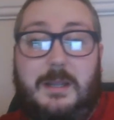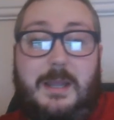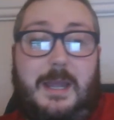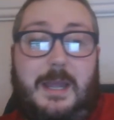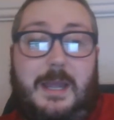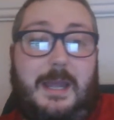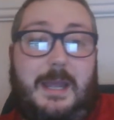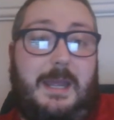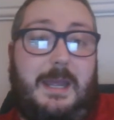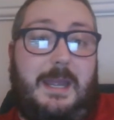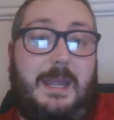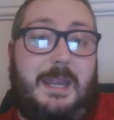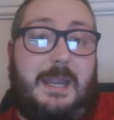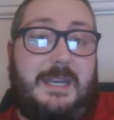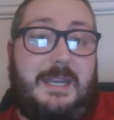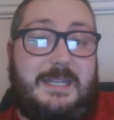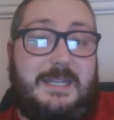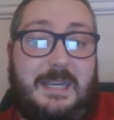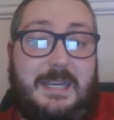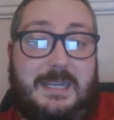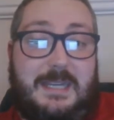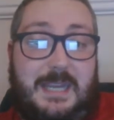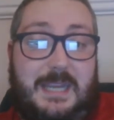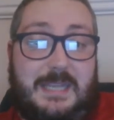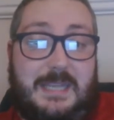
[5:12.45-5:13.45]
It
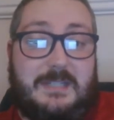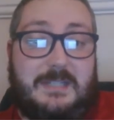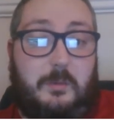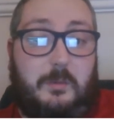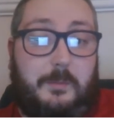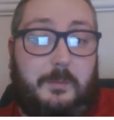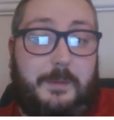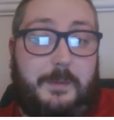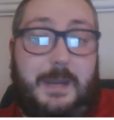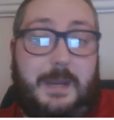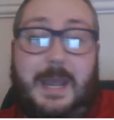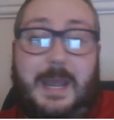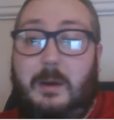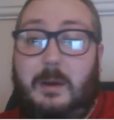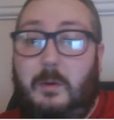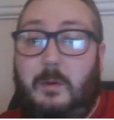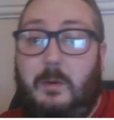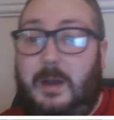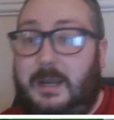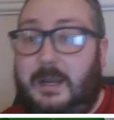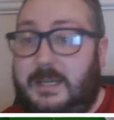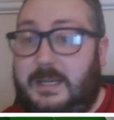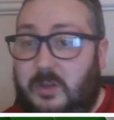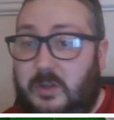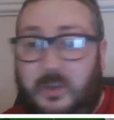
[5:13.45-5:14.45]
is up now,
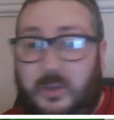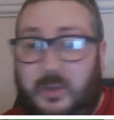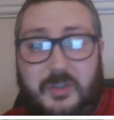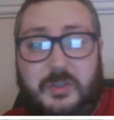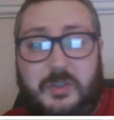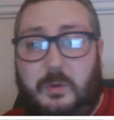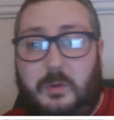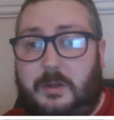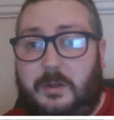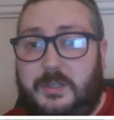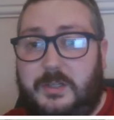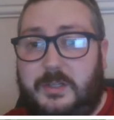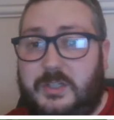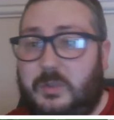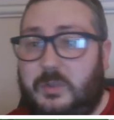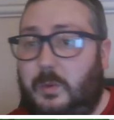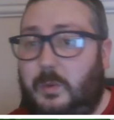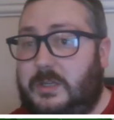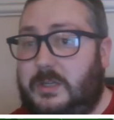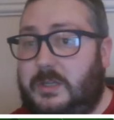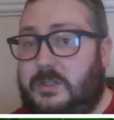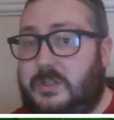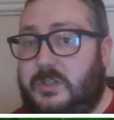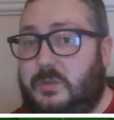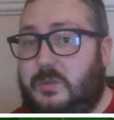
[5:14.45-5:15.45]
and it's also on
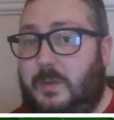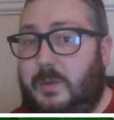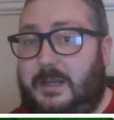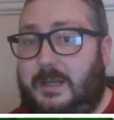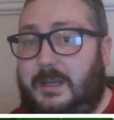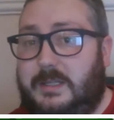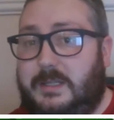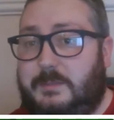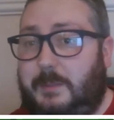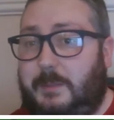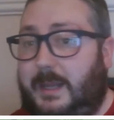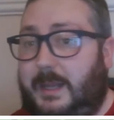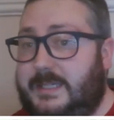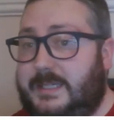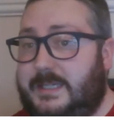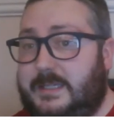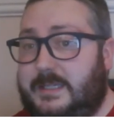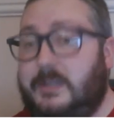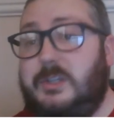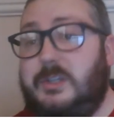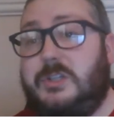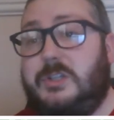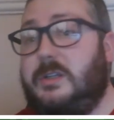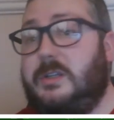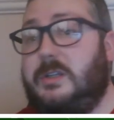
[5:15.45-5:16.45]
Switch as well as
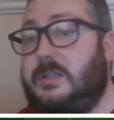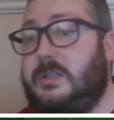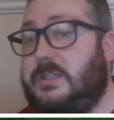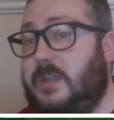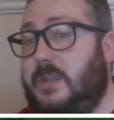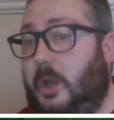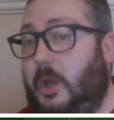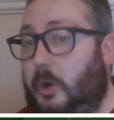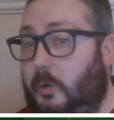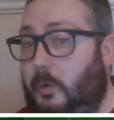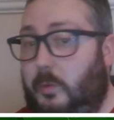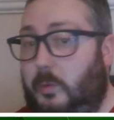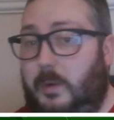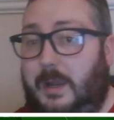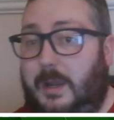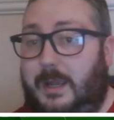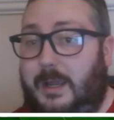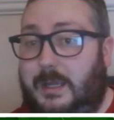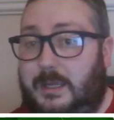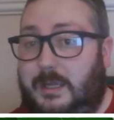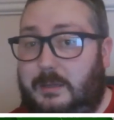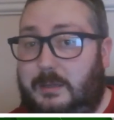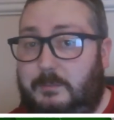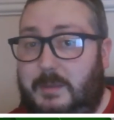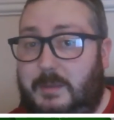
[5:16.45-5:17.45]
PlayStation. So
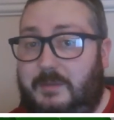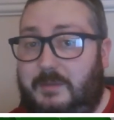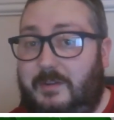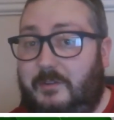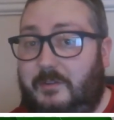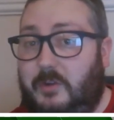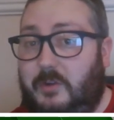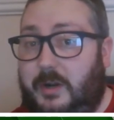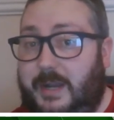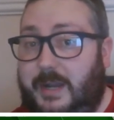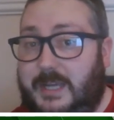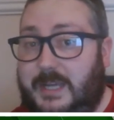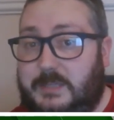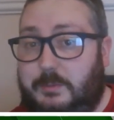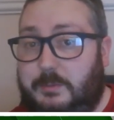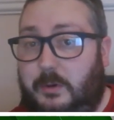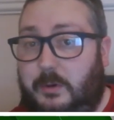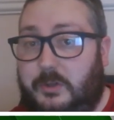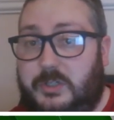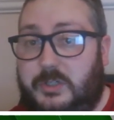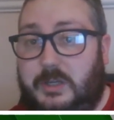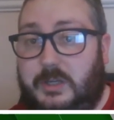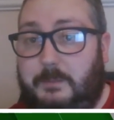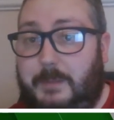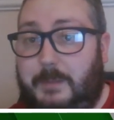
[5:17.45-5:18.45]
if you haven't got an
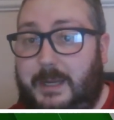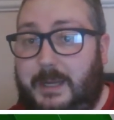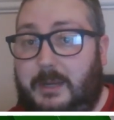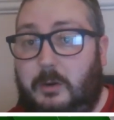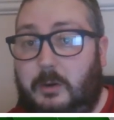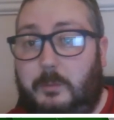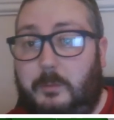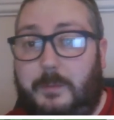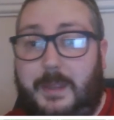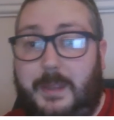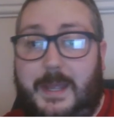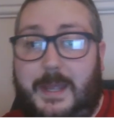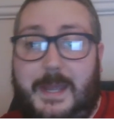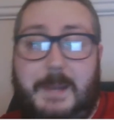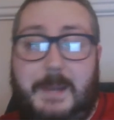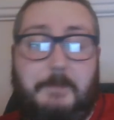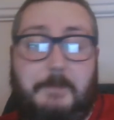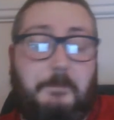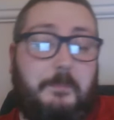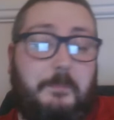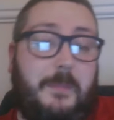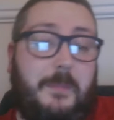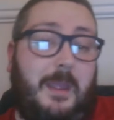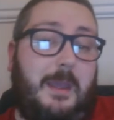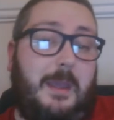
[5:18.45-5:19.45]
Xbox, you can pick it up
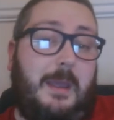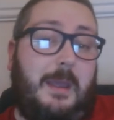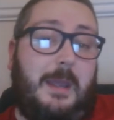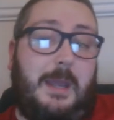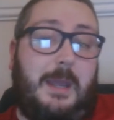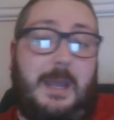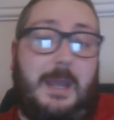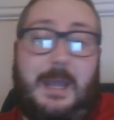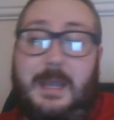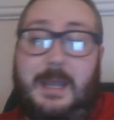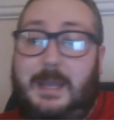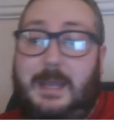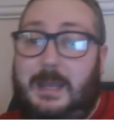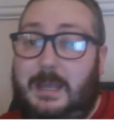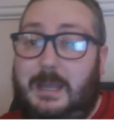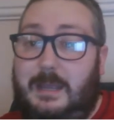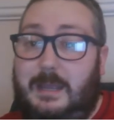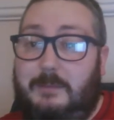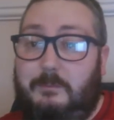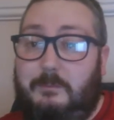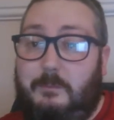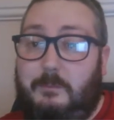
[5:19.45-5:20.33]
there.